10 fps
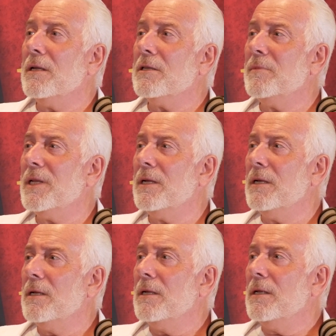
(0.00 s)
Something like
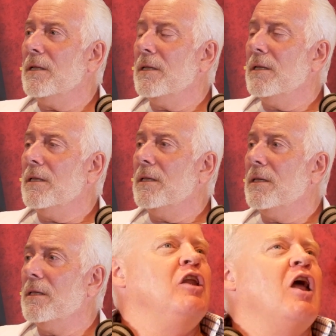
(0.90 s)
that.
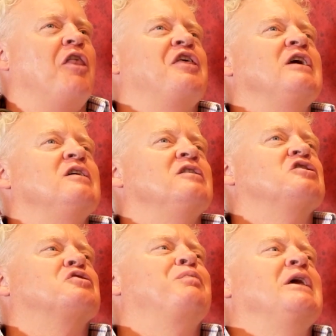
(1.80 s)
Nothing
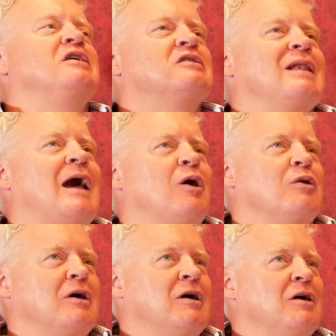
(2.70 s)
speaks
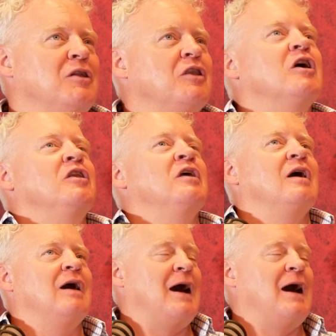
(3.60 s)
louder than